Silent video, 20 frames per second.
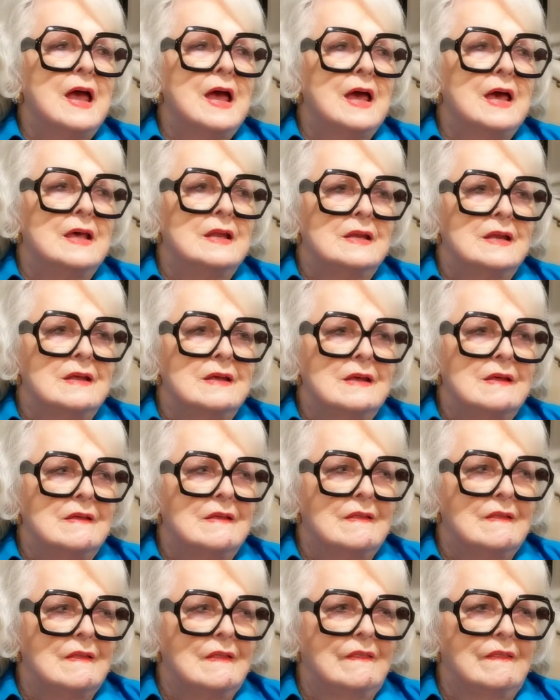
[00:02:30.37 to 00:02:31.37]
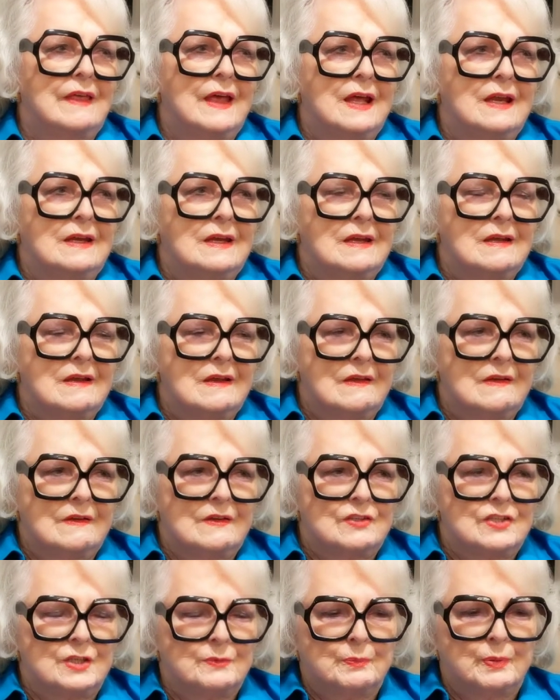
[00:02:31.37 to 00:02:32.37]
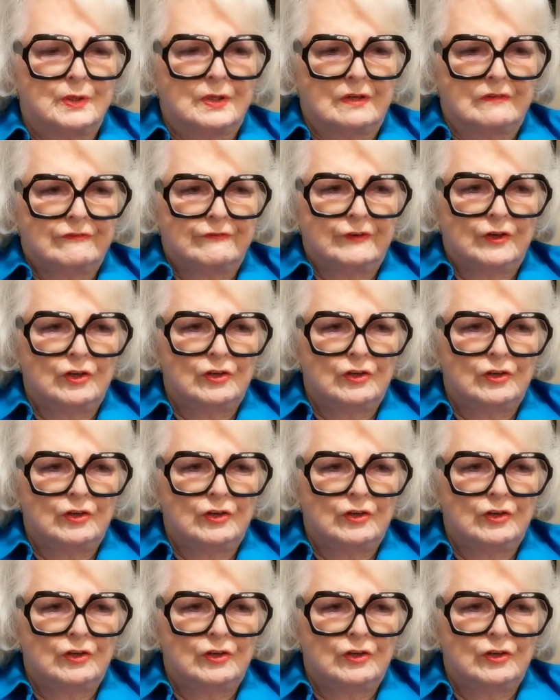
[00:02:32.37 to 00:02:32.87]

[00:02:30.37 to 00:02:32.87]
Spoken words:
and then she'd put a